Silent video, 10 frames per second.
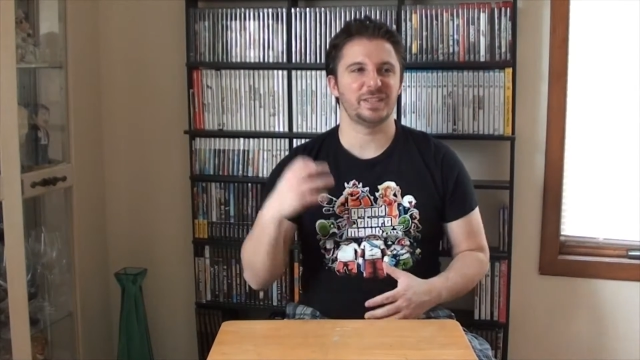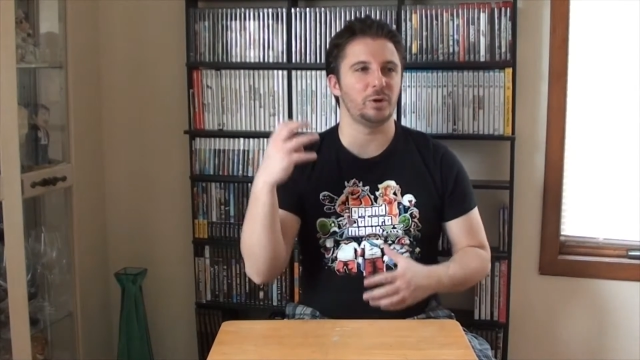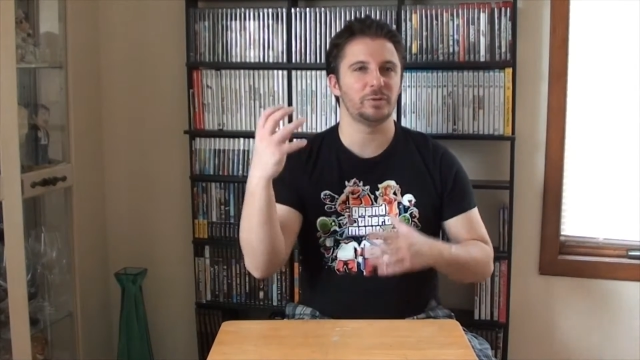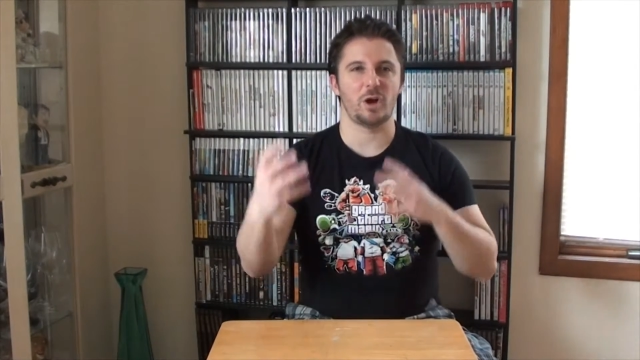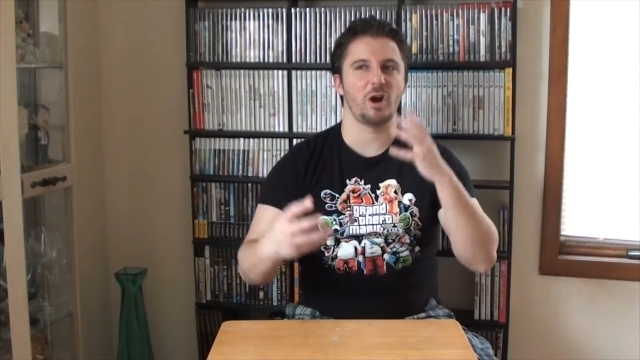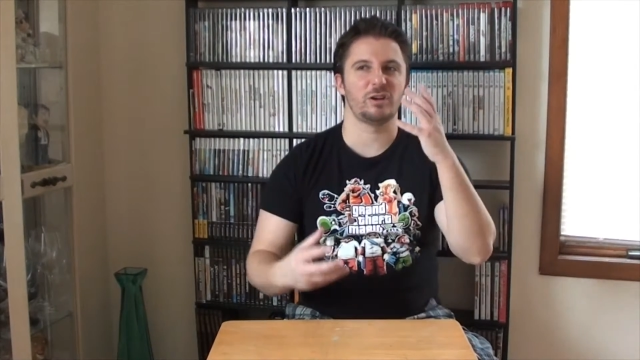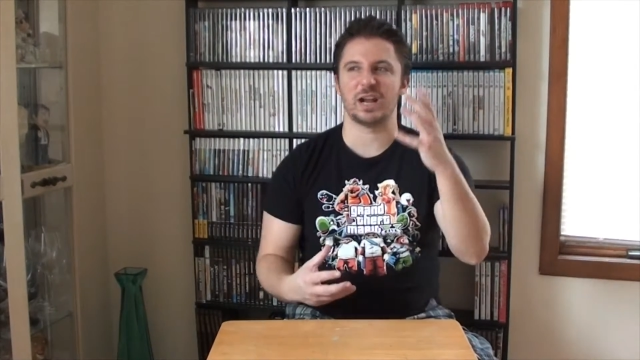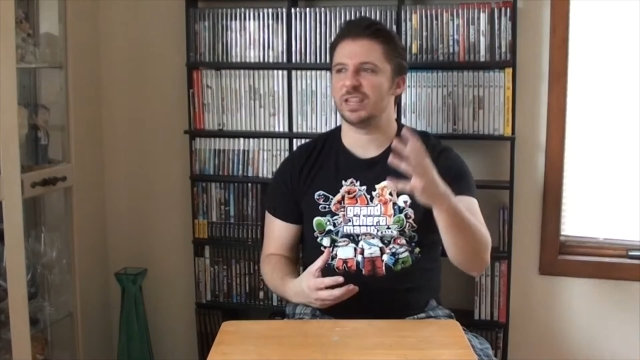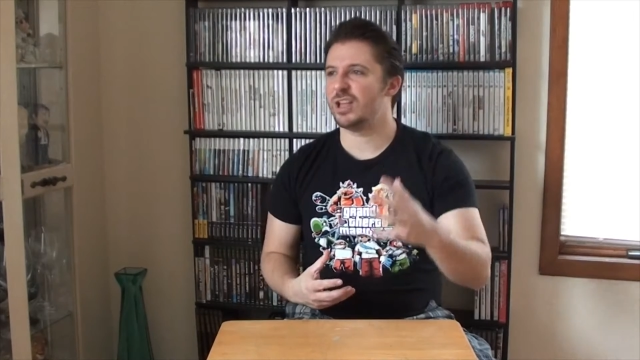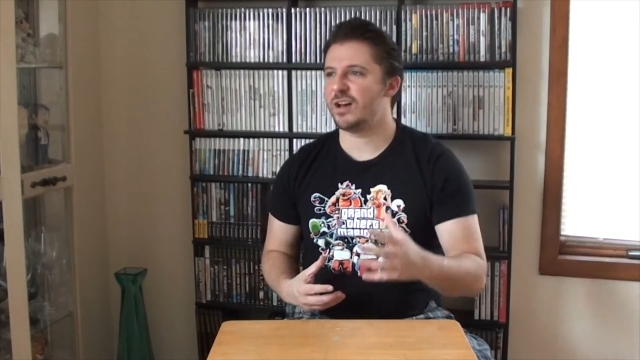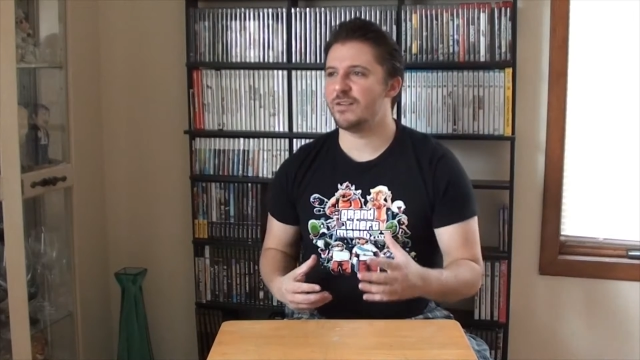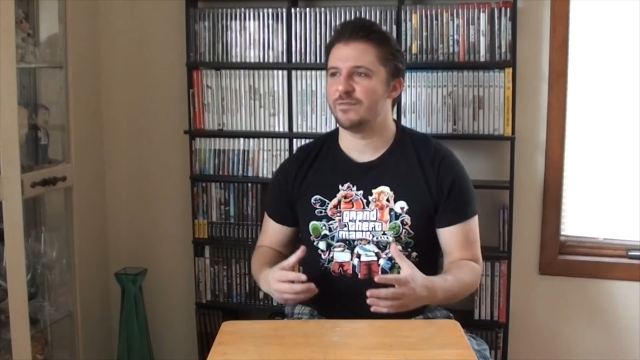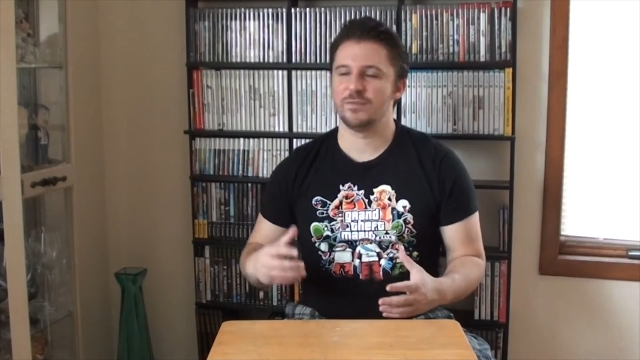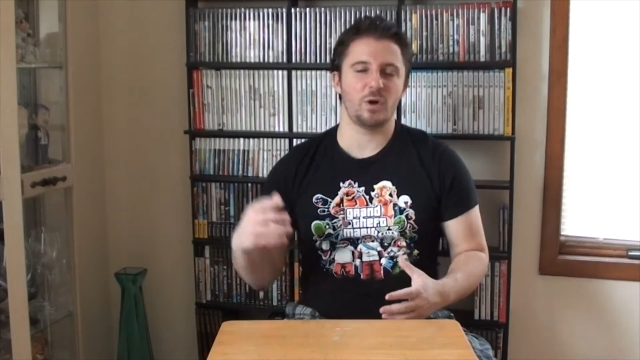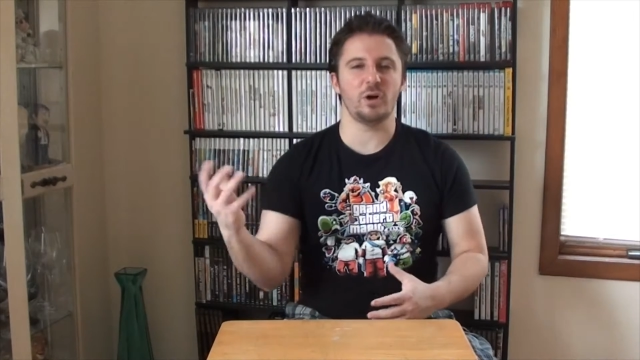all the art I
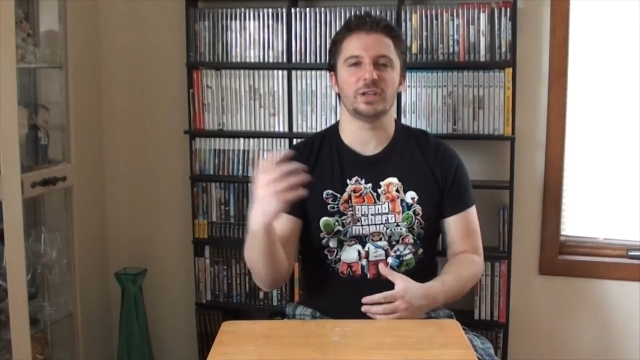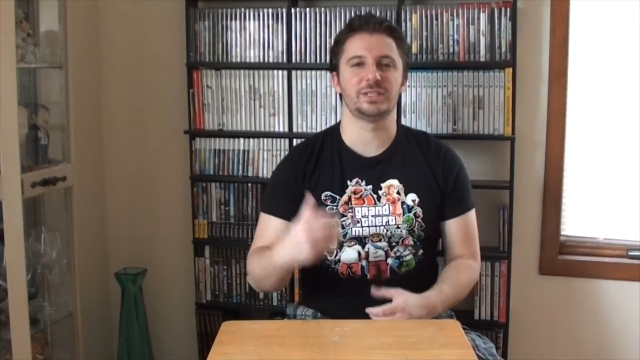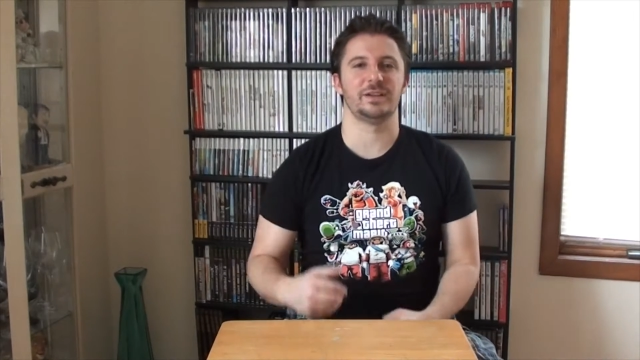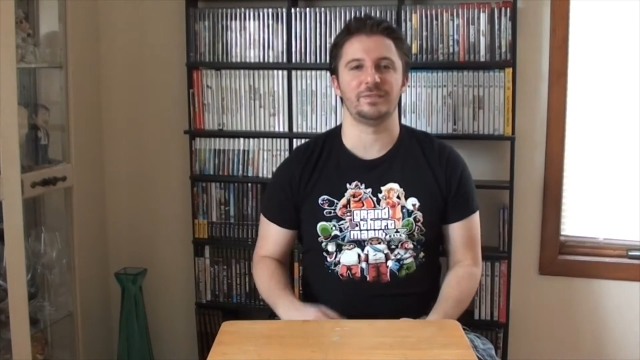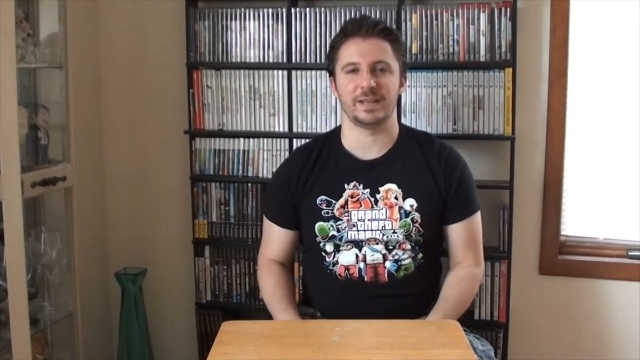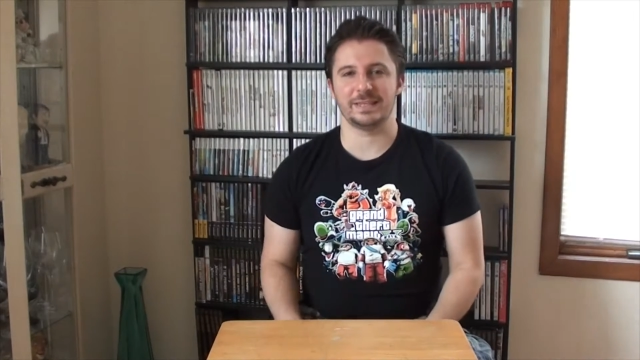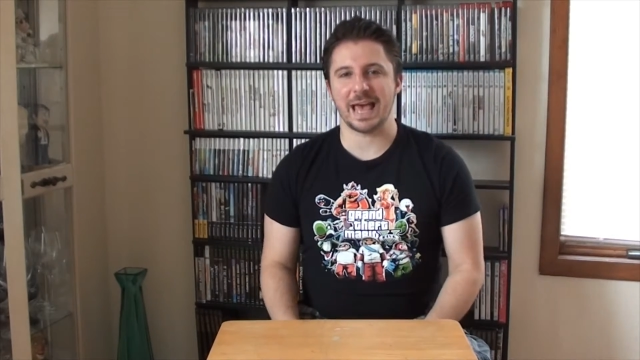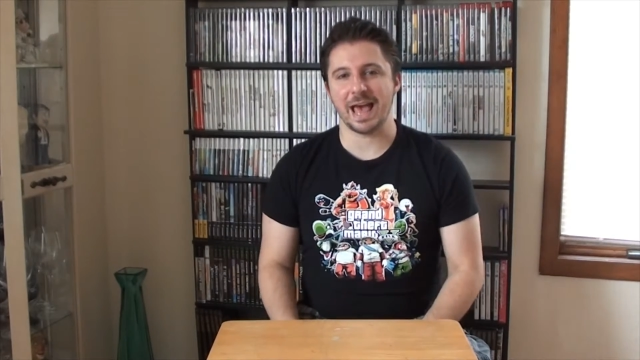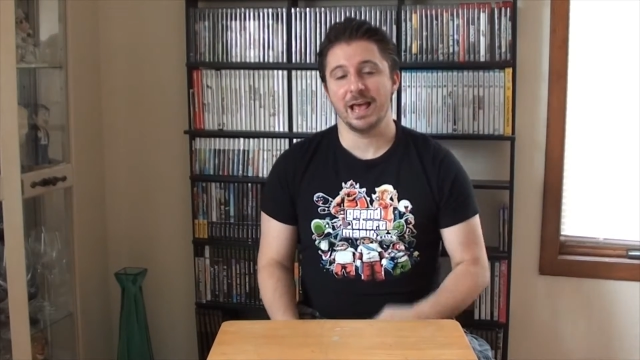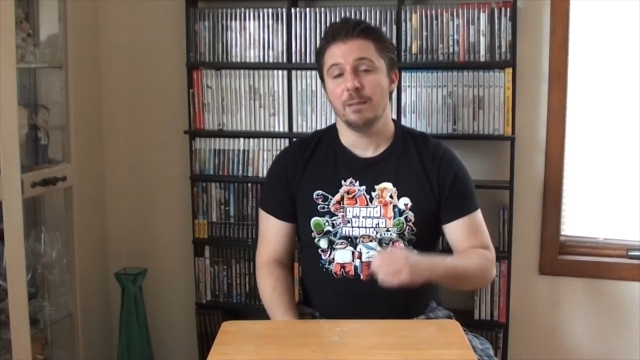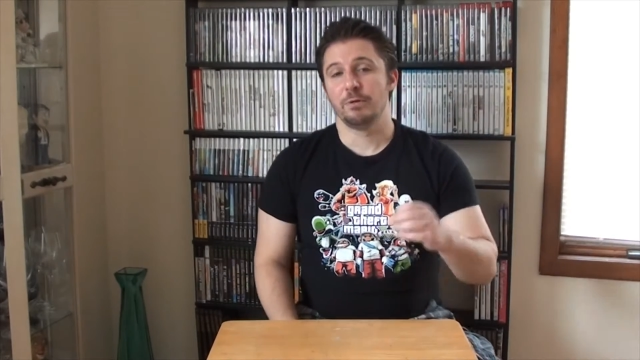love, all stuff like that.